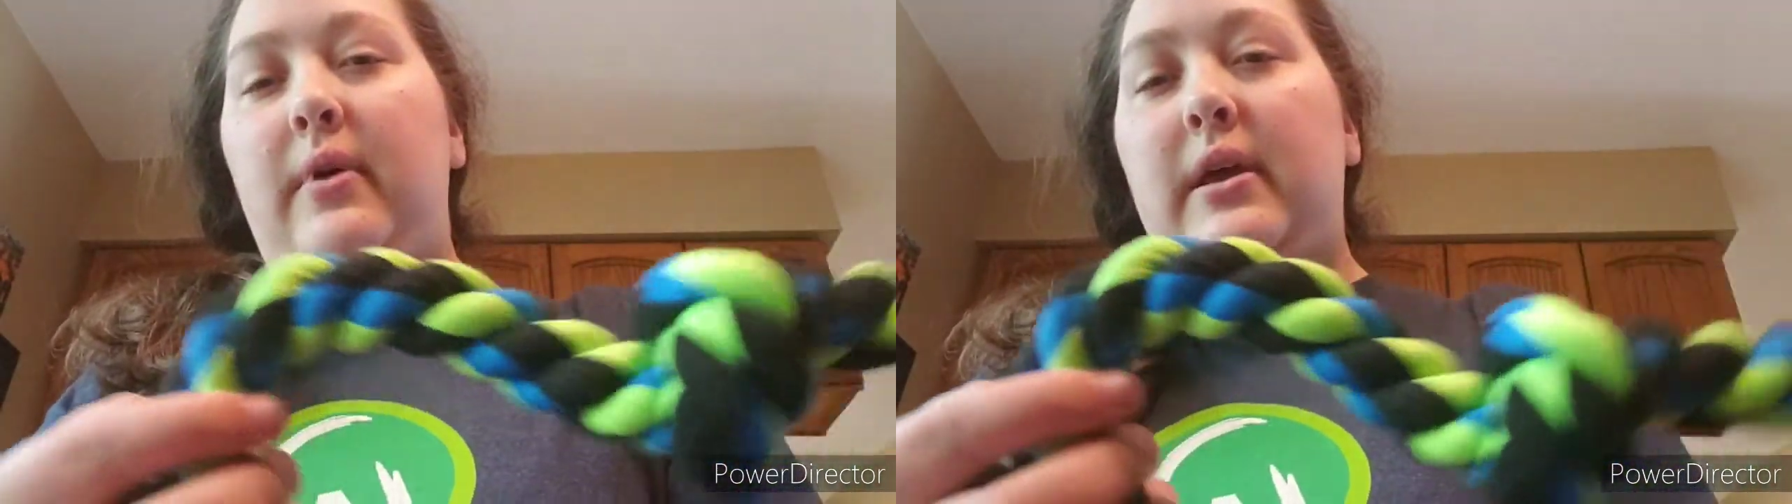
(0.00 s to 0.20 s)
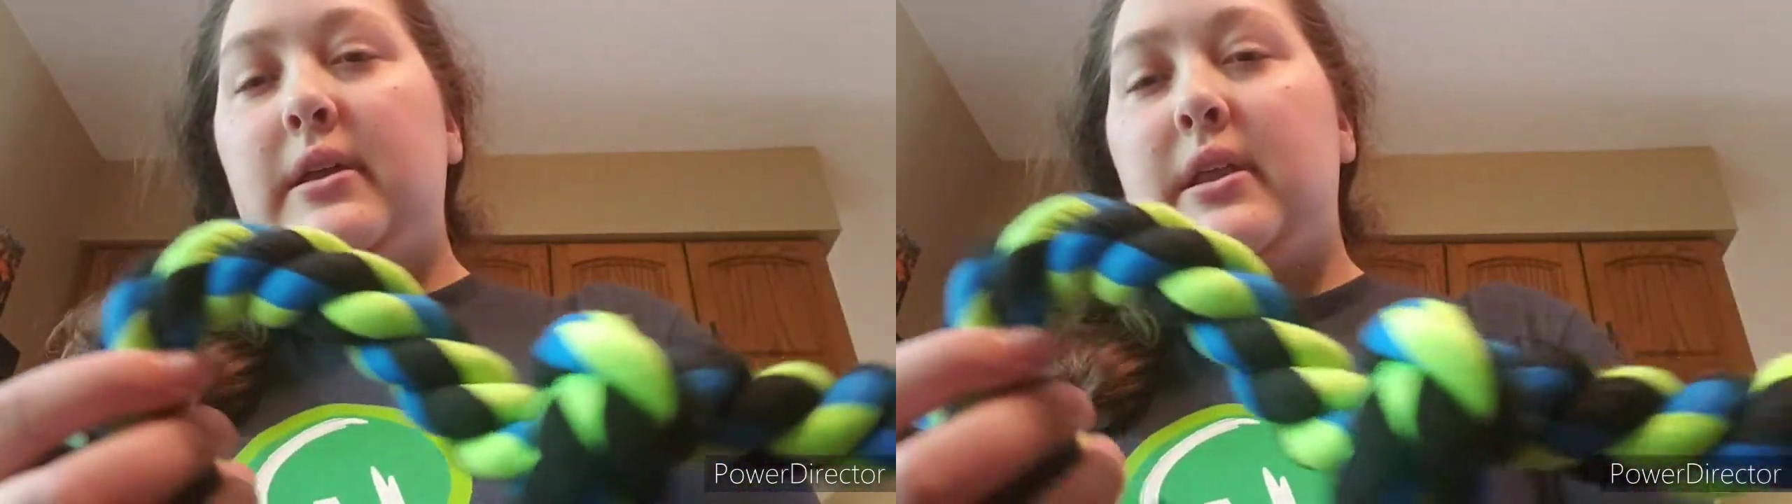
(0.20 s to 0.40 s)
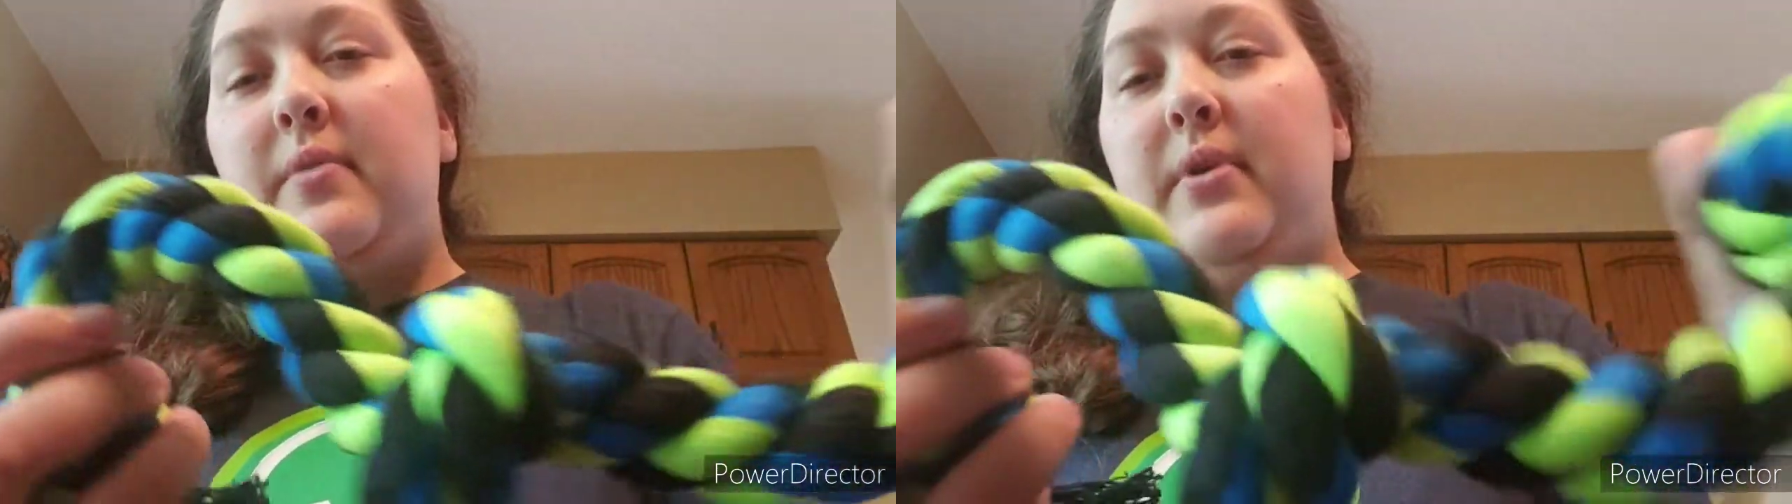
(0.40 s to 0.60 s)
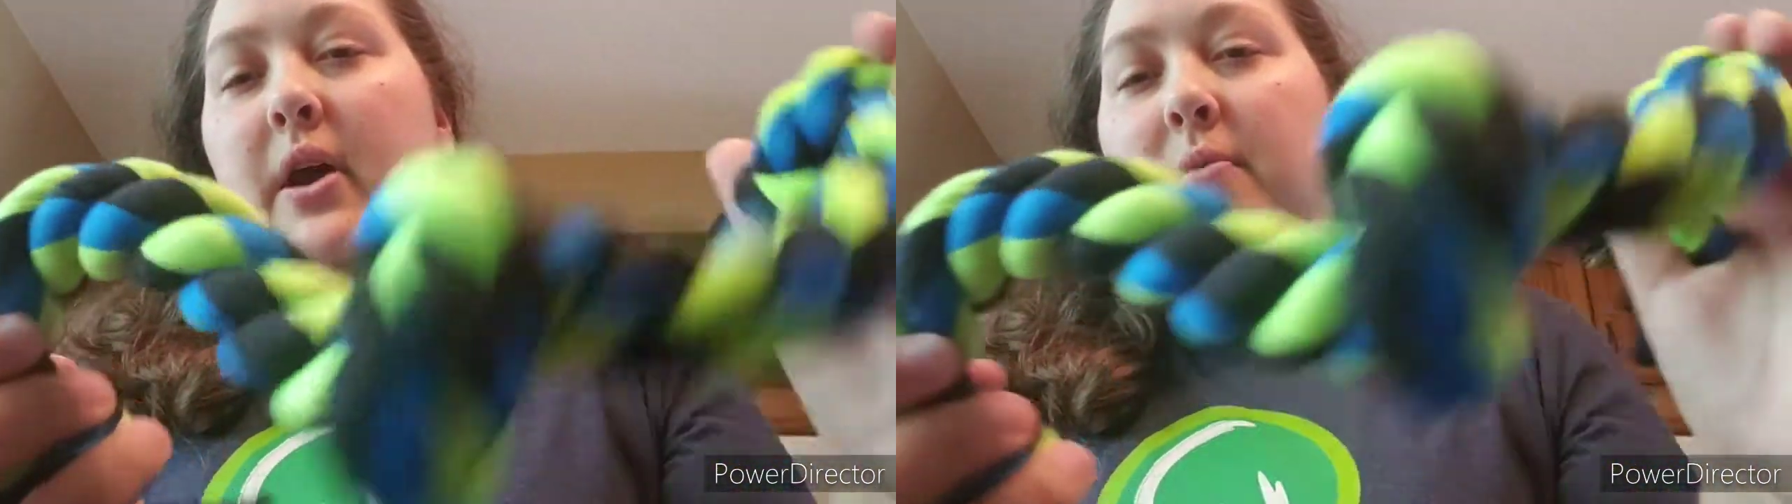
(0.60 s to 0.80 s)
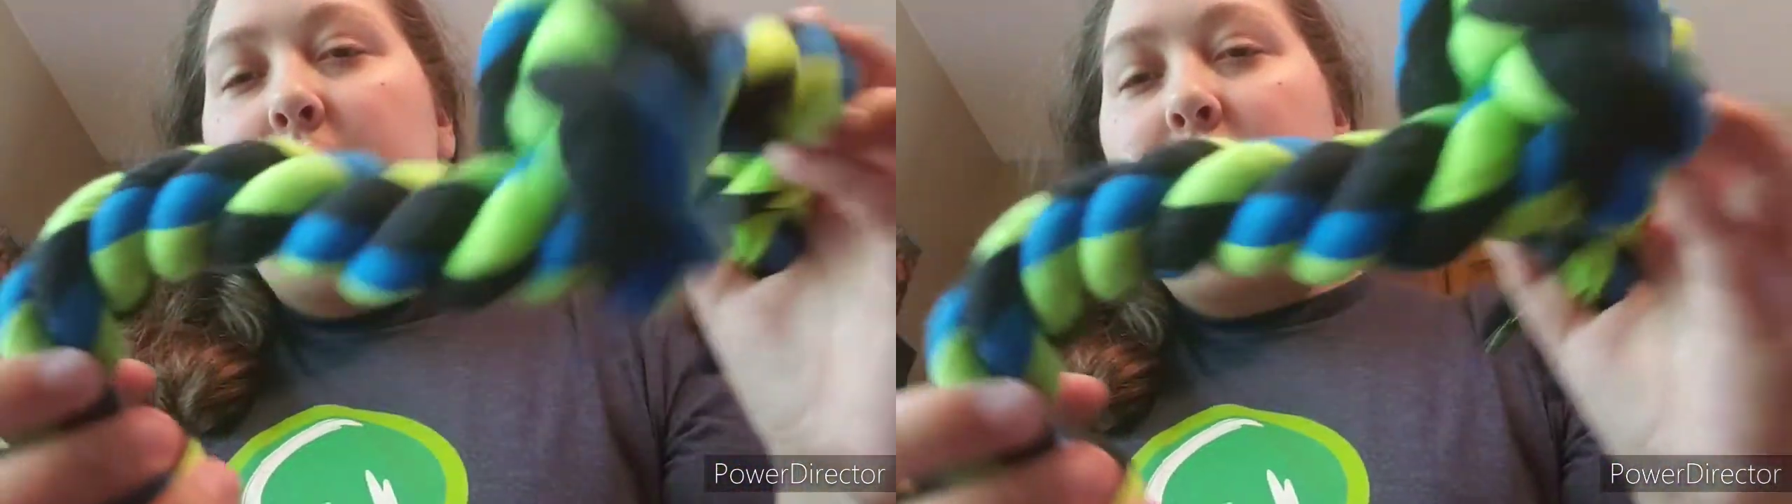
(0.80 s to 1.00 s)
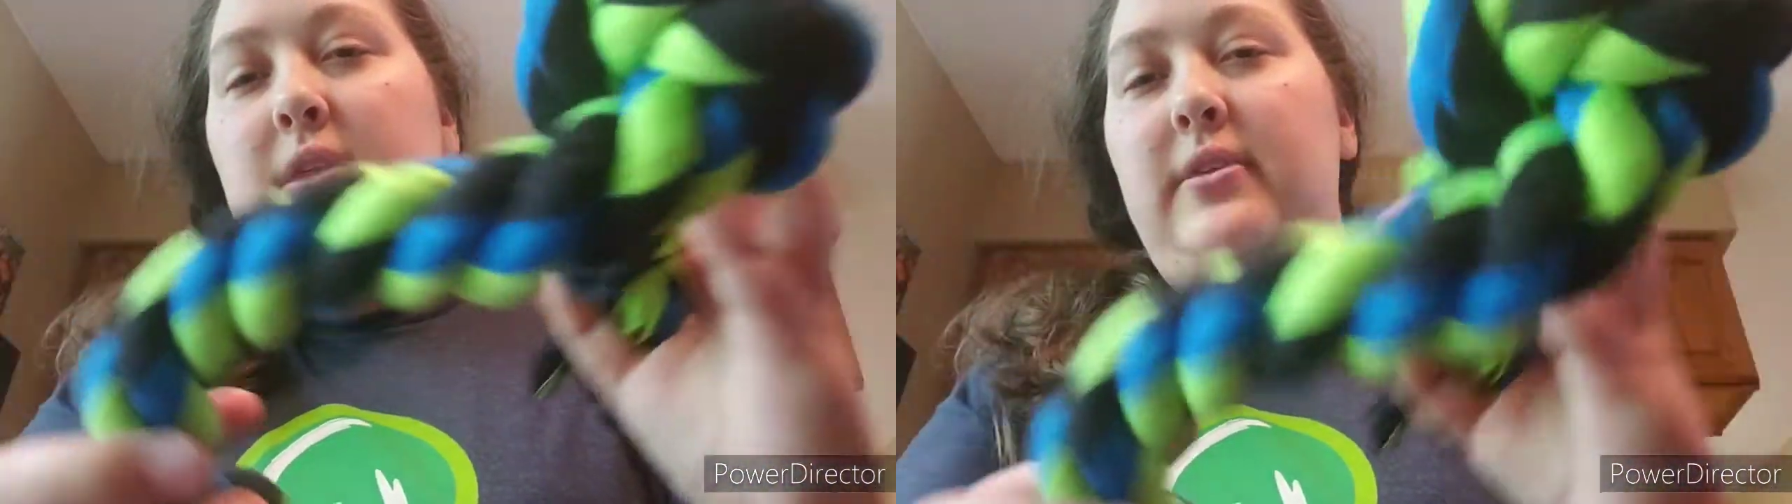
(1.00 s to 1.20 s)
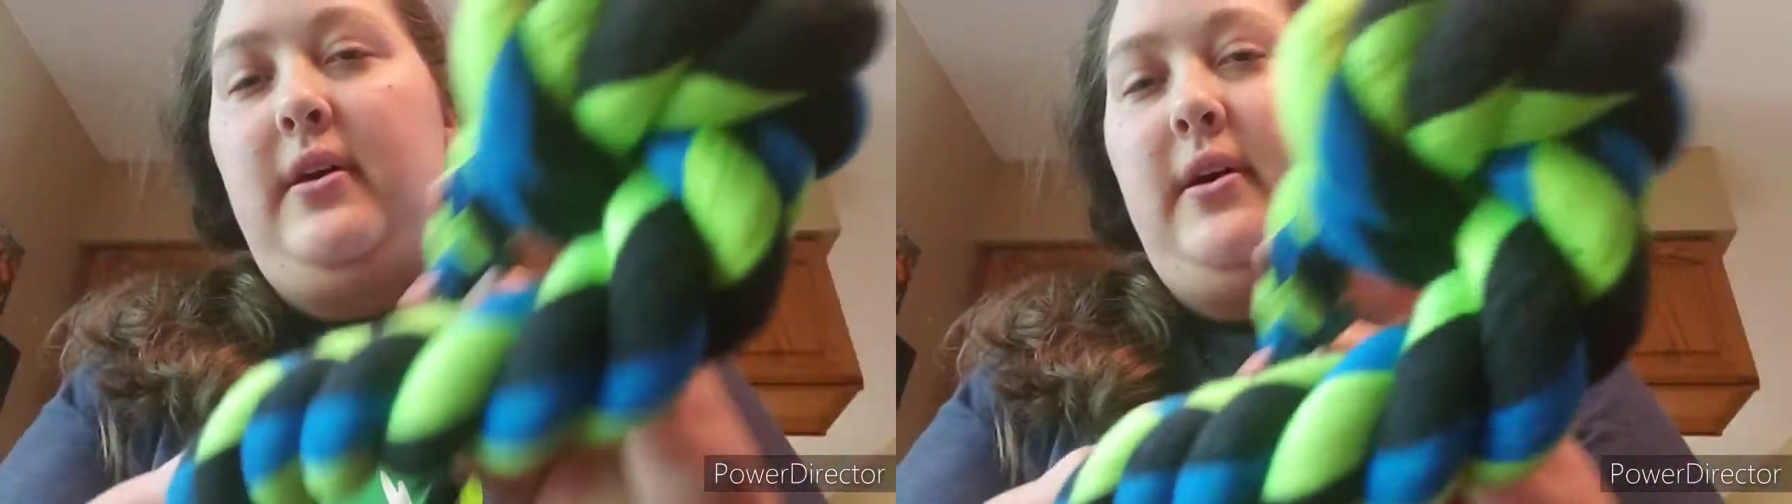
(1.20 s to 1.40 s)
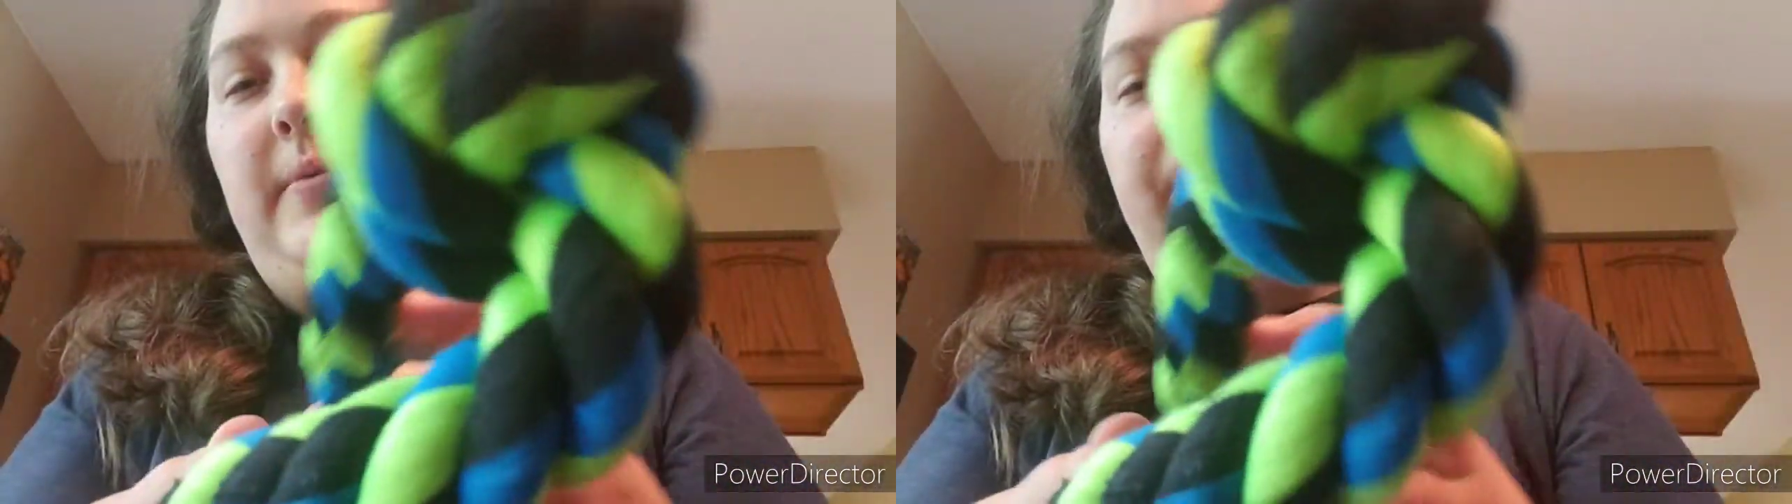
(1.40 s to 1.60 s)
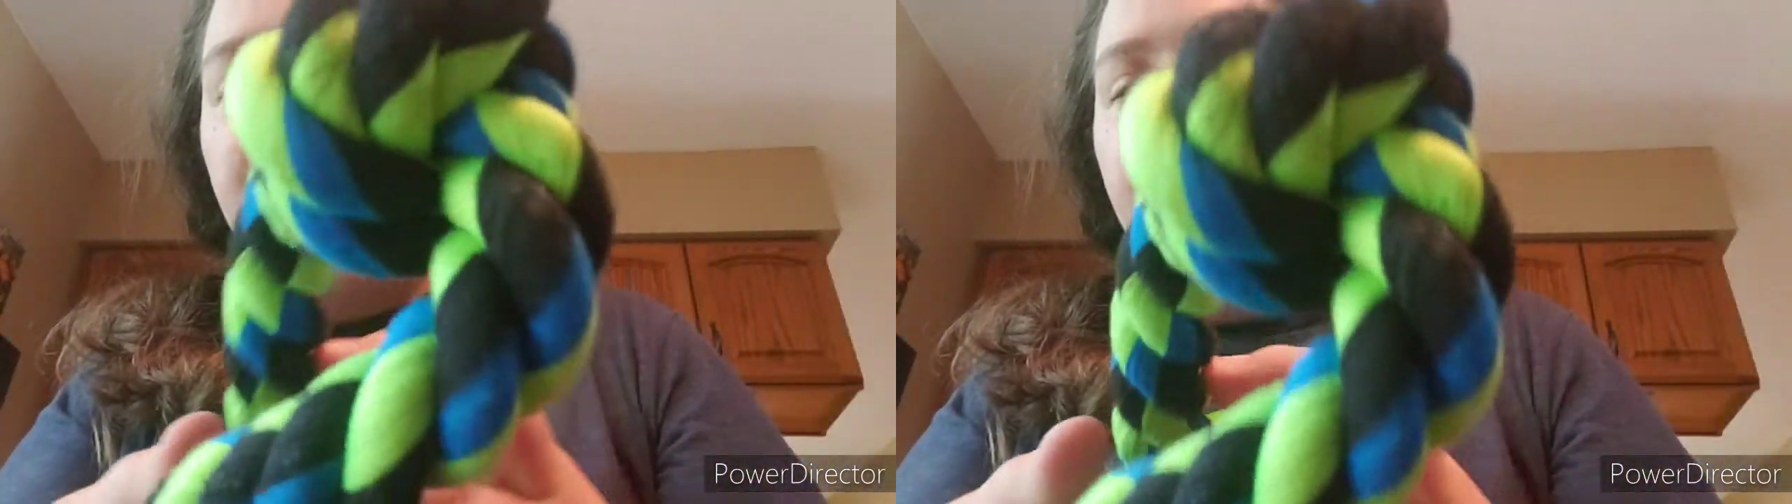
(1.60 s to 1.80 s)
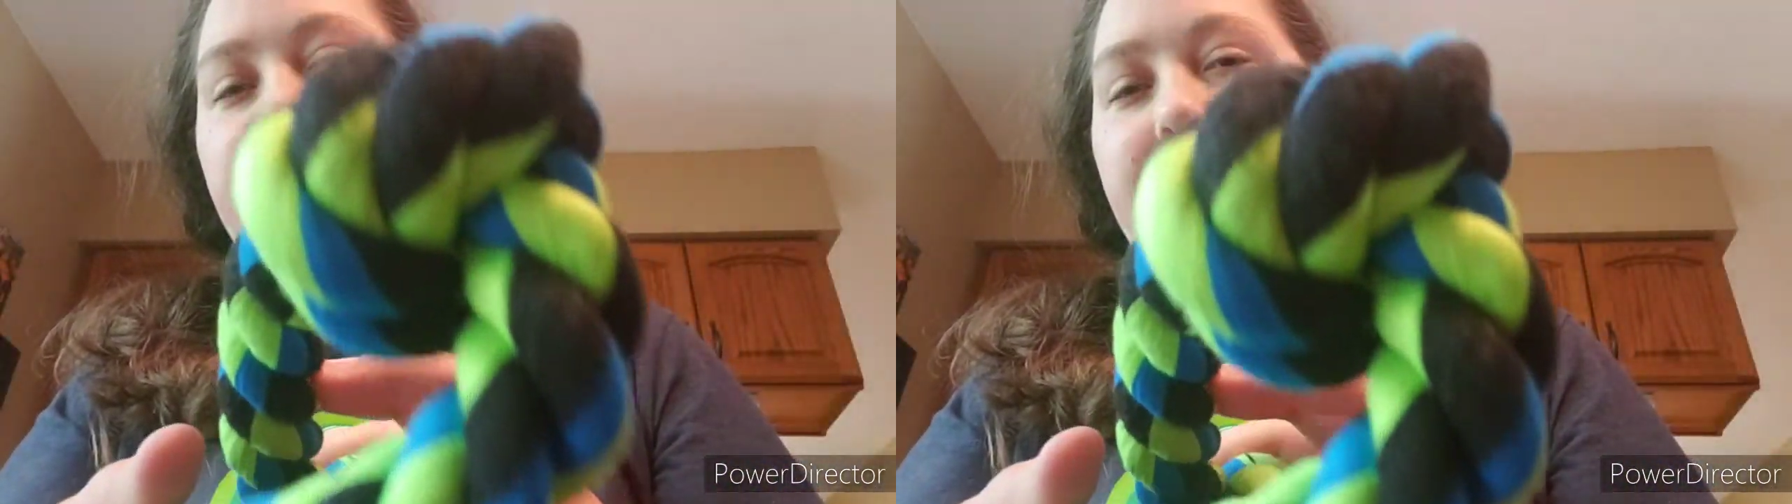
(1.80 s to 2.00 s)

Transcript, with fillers: what I need him to help me with. Um,